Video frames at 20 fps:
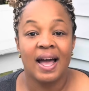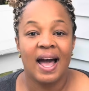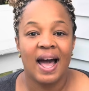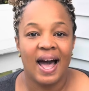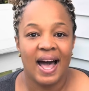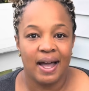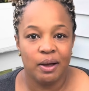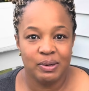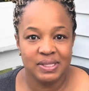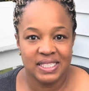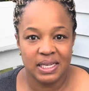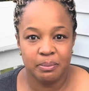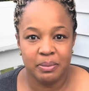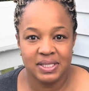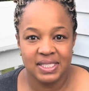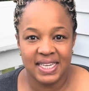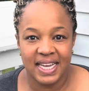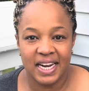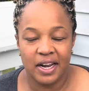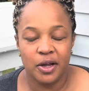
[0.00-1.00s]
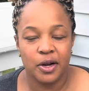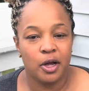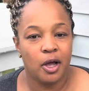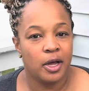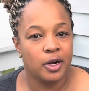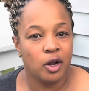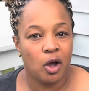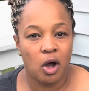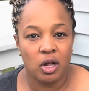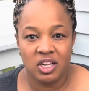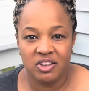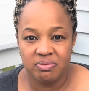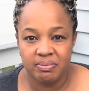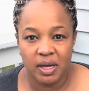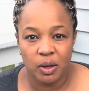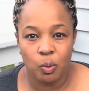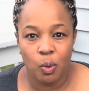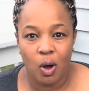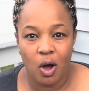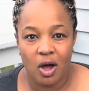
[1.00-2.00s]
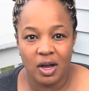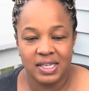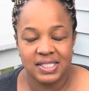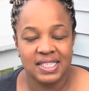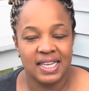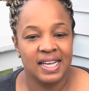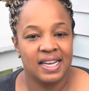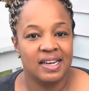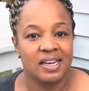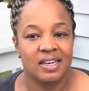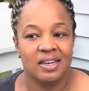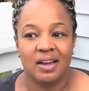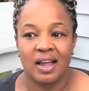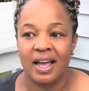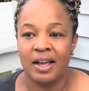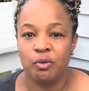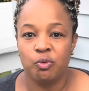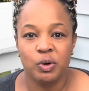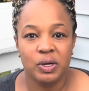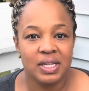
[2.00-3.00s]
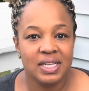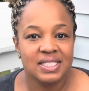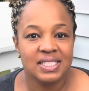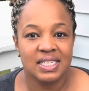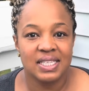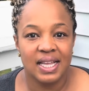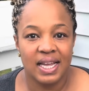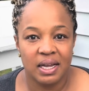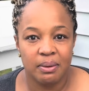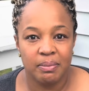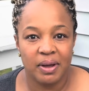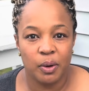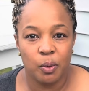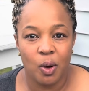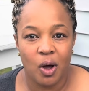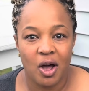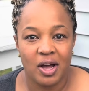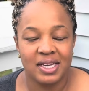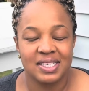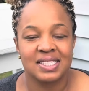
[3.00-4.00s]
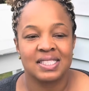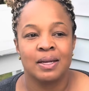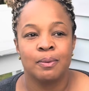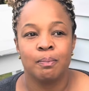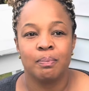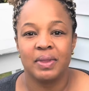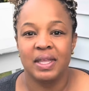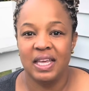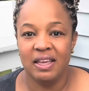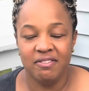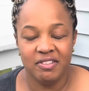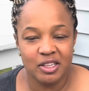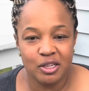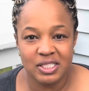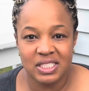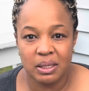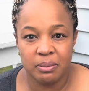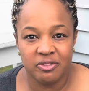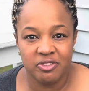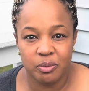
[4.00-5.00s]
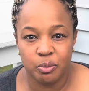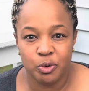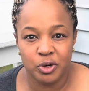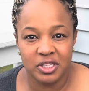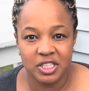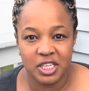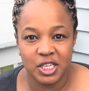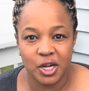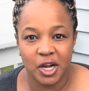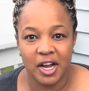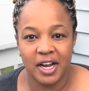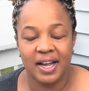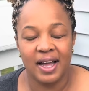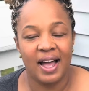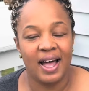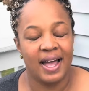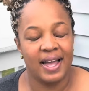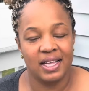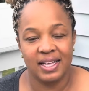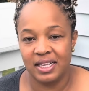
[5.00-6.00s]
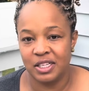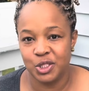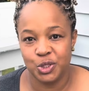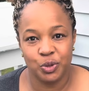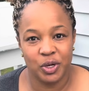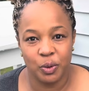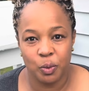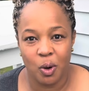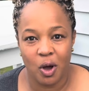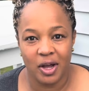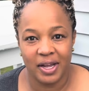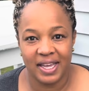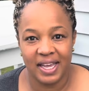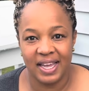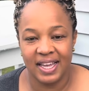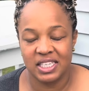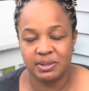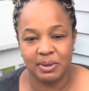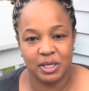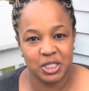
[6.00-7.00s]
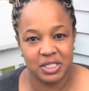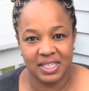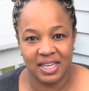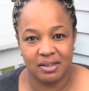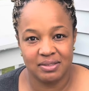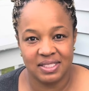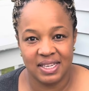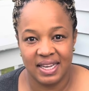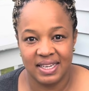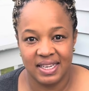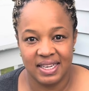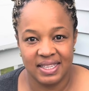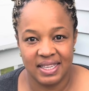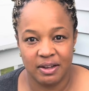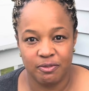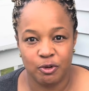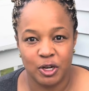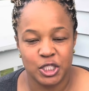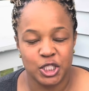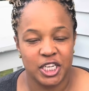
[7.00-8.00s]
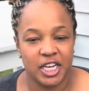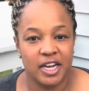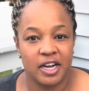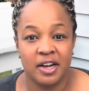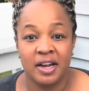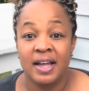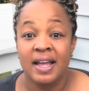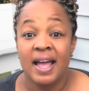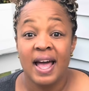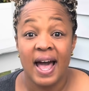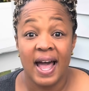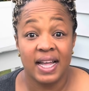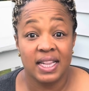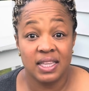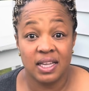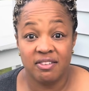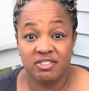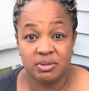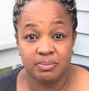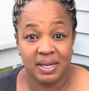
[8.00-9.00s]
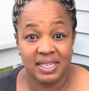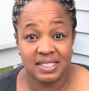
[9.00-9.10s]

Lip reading: I was able to get out on all of my walks, and I really did like my walks. Even though some of them were in the dark, I enjoy walking, especially outside, getting that fresh air. I loved my